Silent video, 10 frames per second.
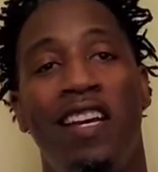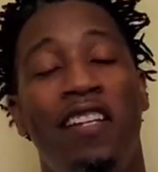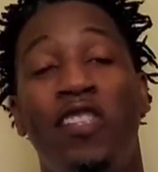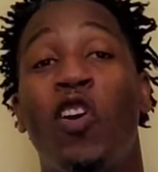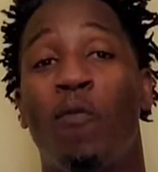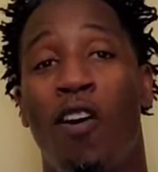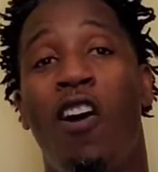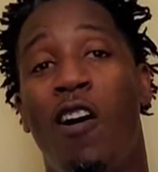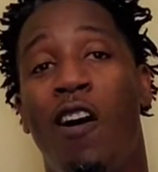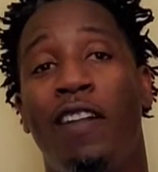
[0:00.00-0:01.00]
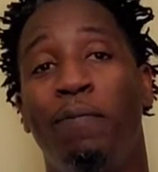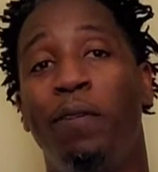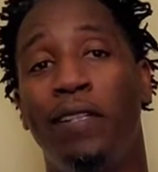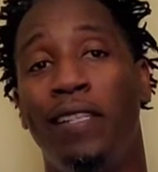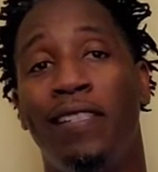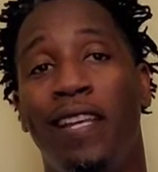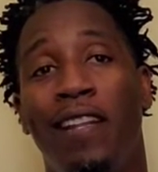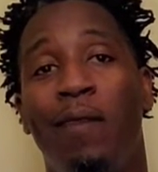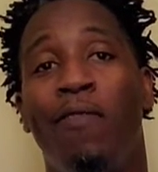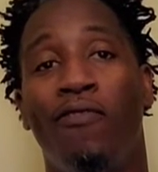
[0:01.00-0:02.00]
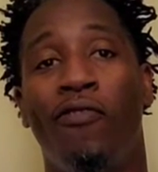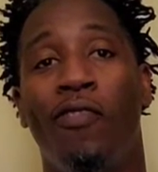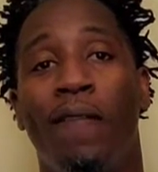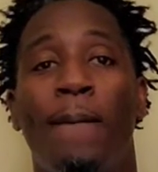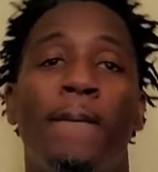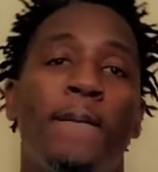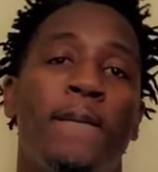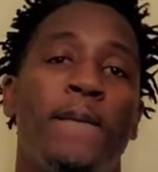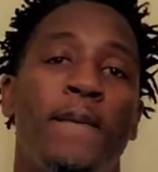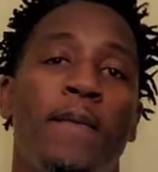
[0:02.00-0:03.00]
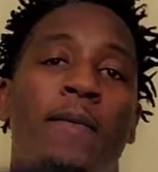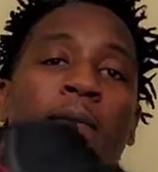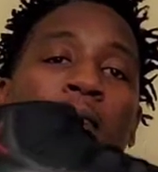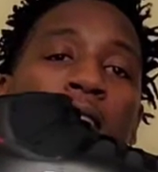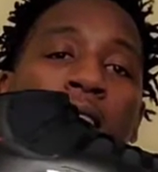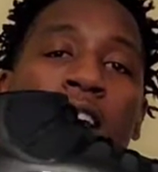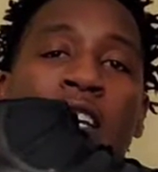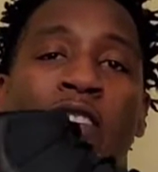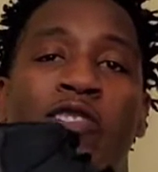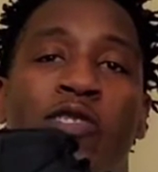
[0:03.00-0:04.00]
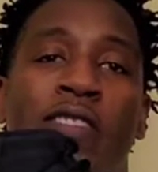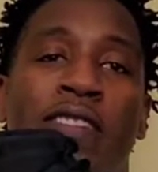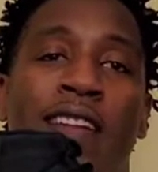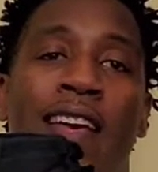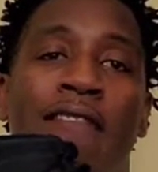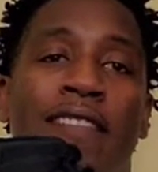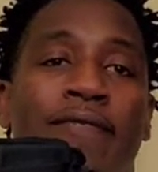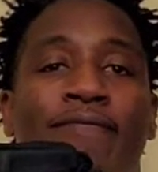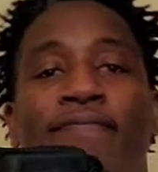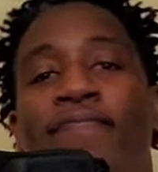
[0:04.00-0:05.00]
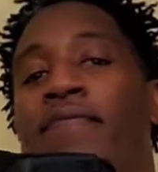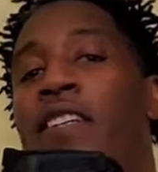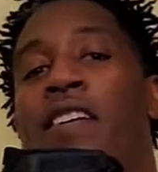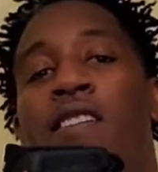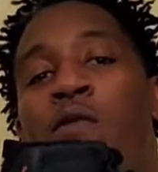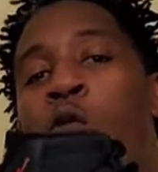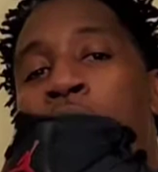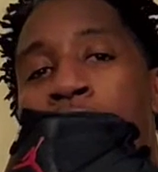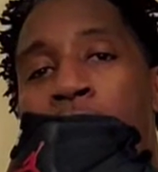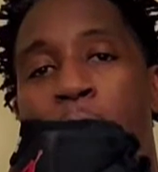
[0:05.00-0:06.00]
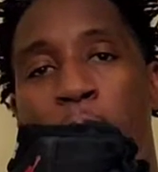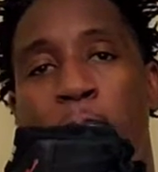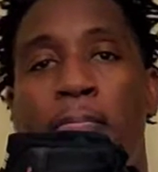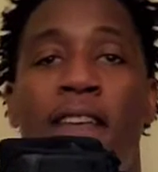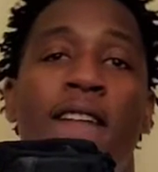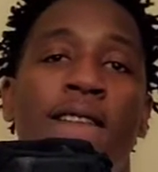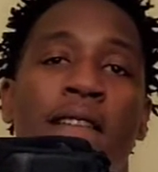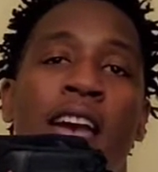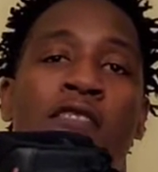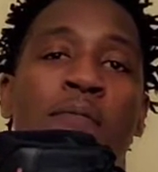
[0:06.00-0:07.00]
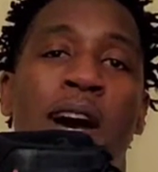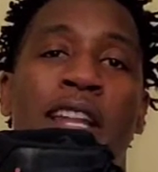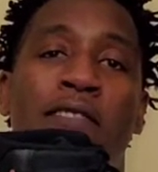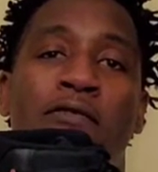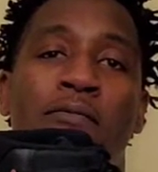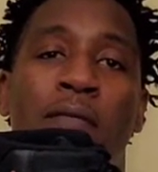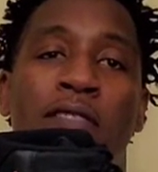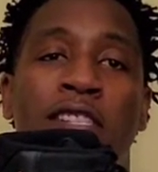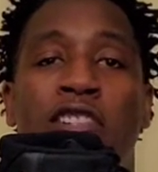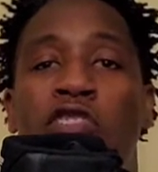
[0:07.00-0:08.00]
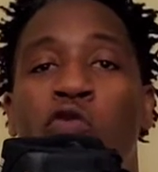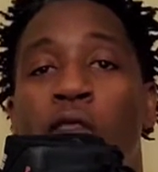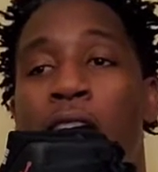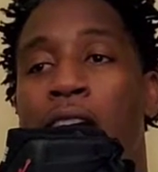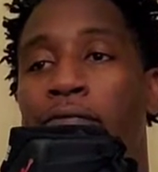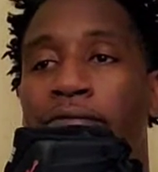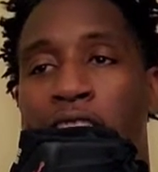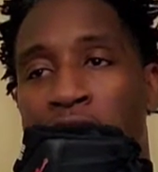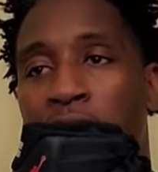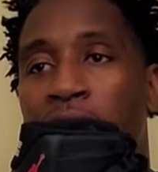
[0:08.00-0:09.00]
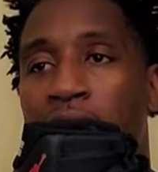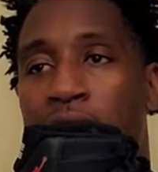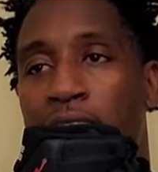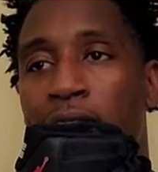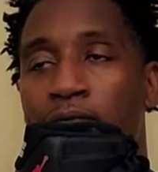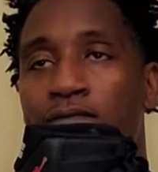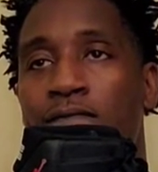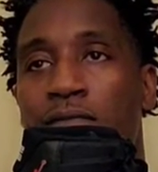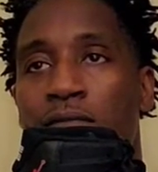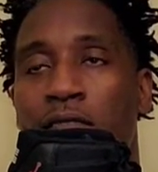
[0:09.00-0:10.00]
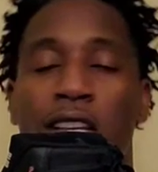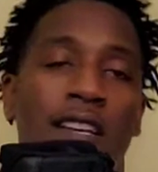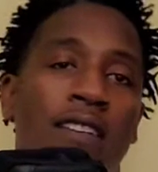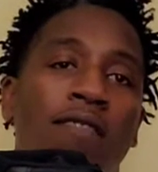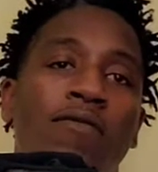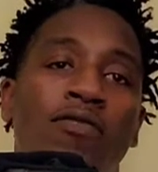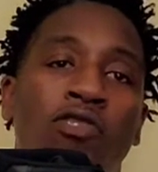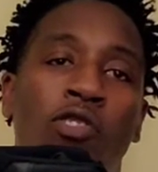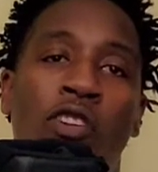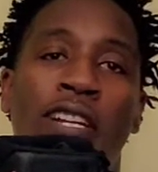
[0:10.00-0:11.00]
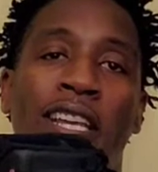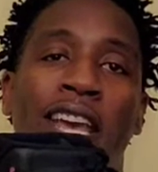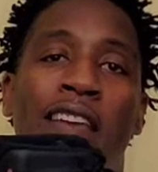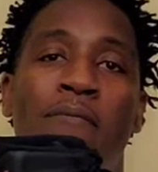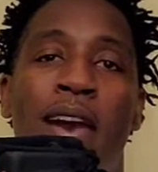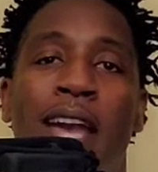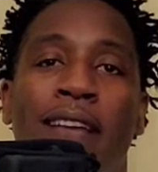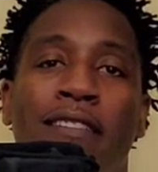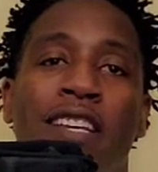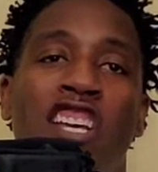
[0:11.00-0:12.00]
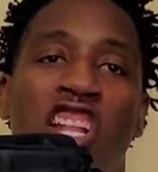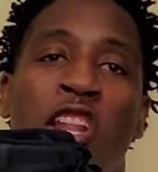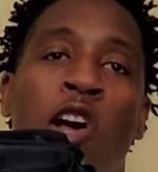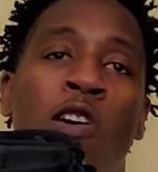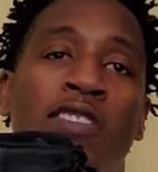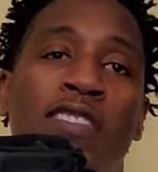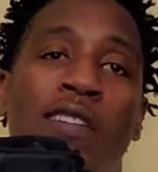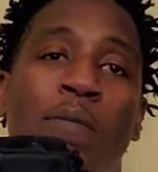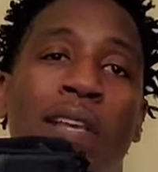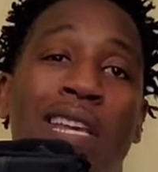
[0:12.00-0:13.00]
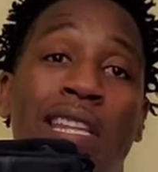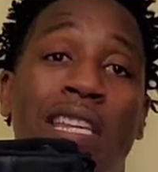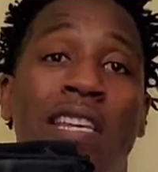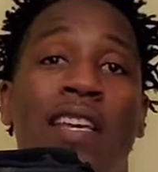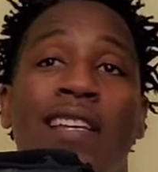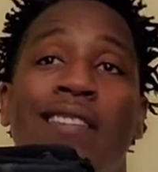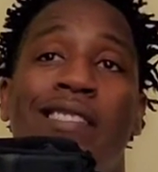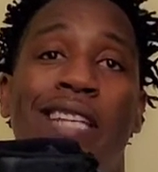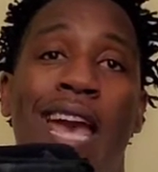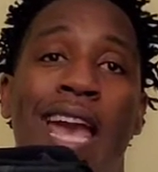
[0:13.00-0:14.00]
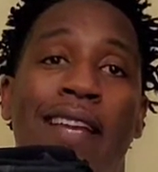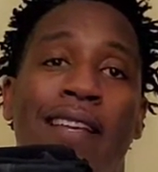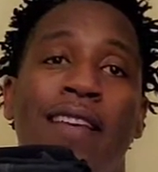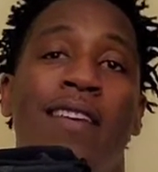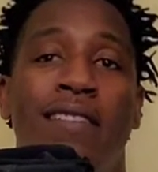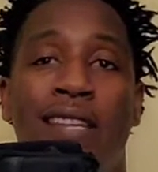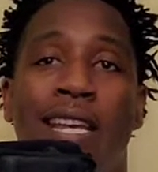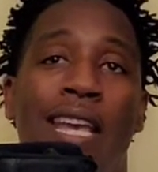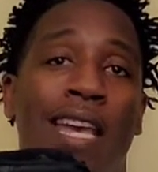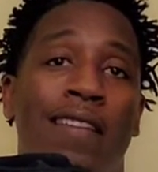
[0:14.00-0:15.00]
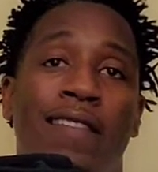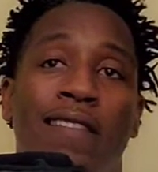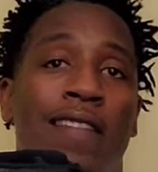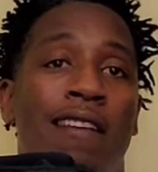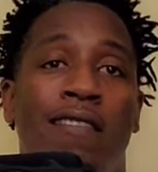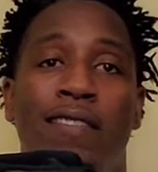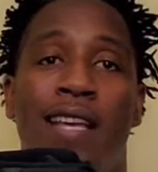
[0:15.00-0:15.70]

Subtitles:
This hurt my heart to put this at number 4. Air Jordan 11. Why? Everybody remembers this shoe. Why? Give you a second. Jordan came back, lost to Penny, Shaq, Nick Anderson, Dennis